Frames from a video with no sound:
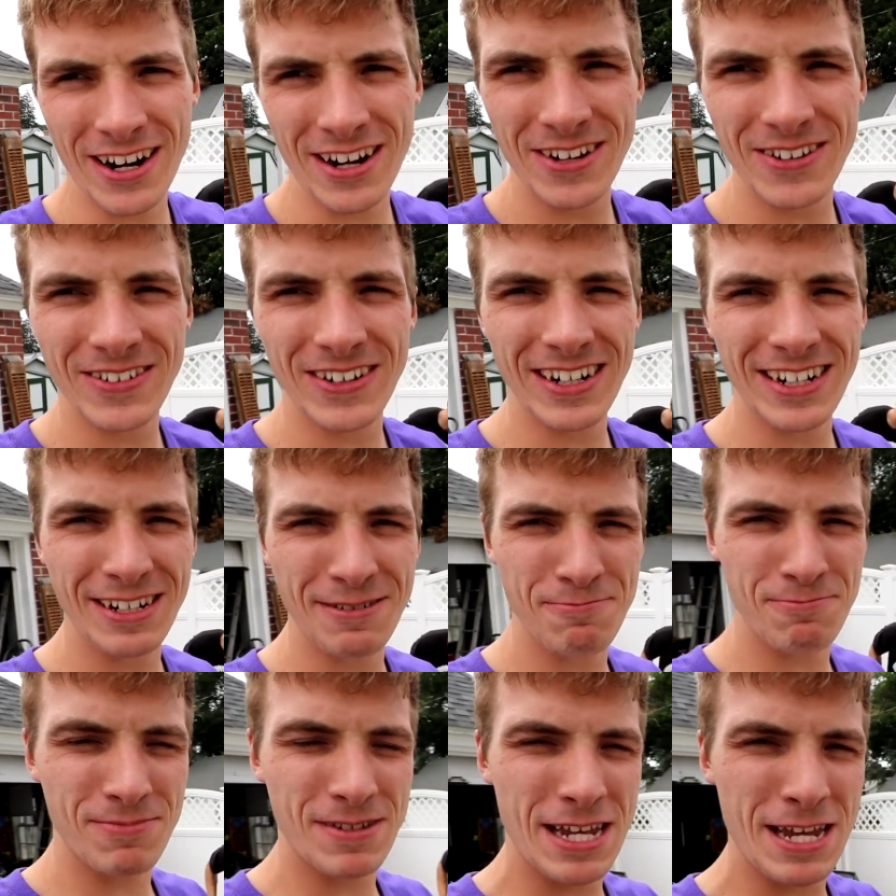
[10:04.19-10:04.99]
Are you
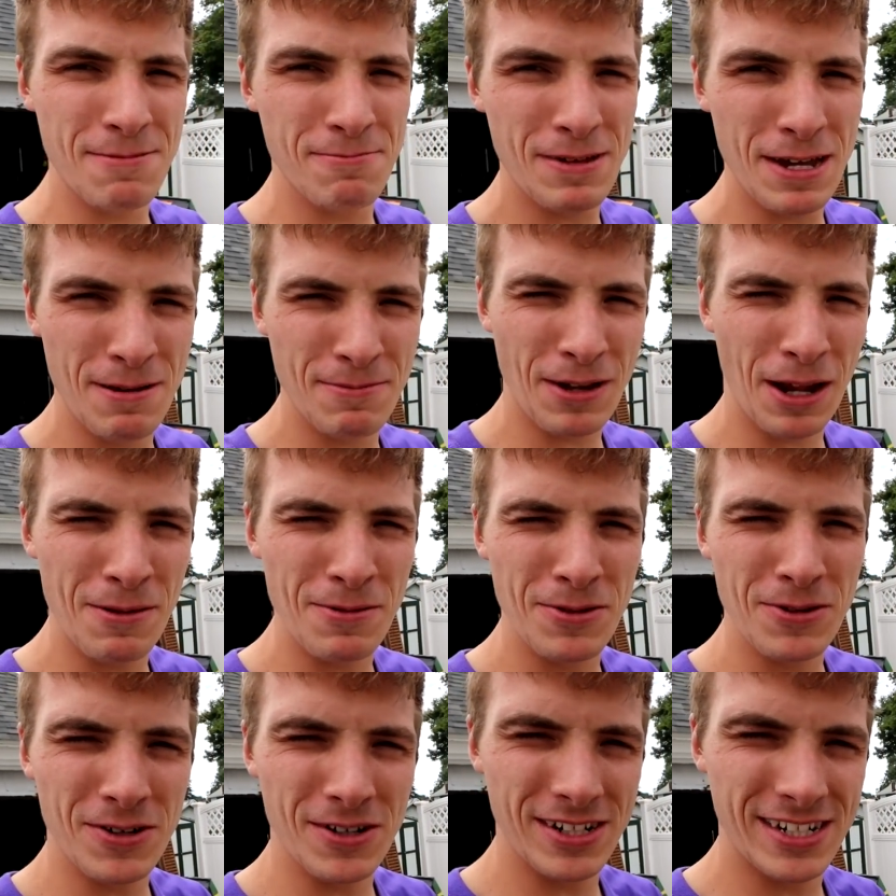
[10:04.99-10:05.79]
on Team B M
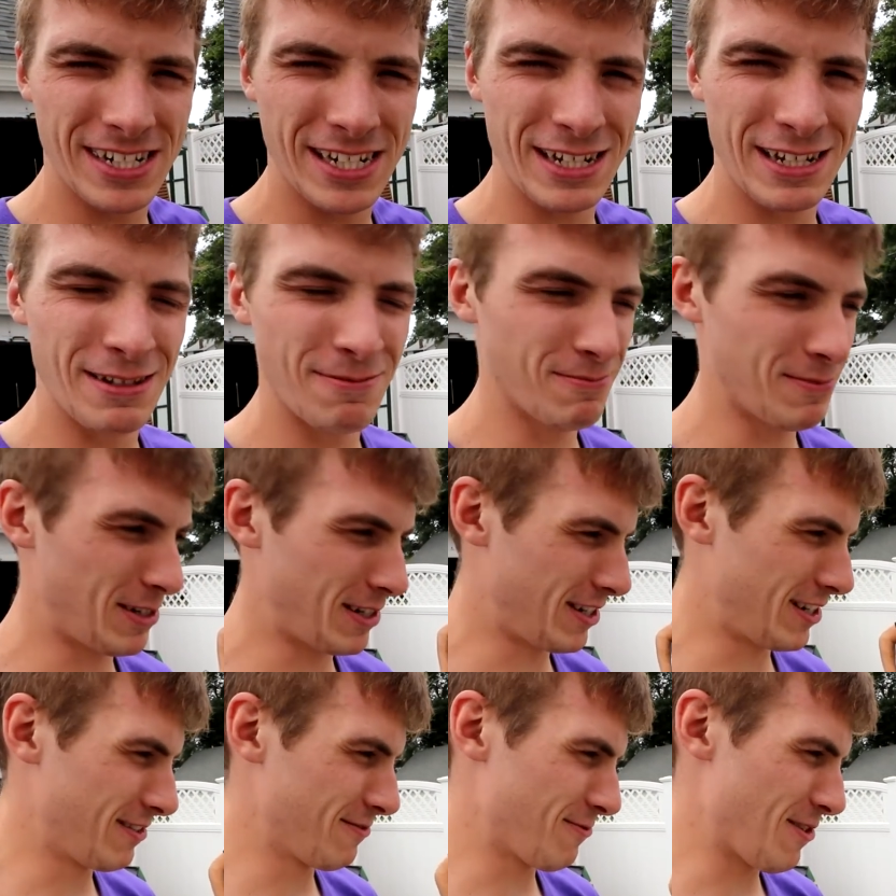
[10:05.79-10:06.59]
W or Team uh,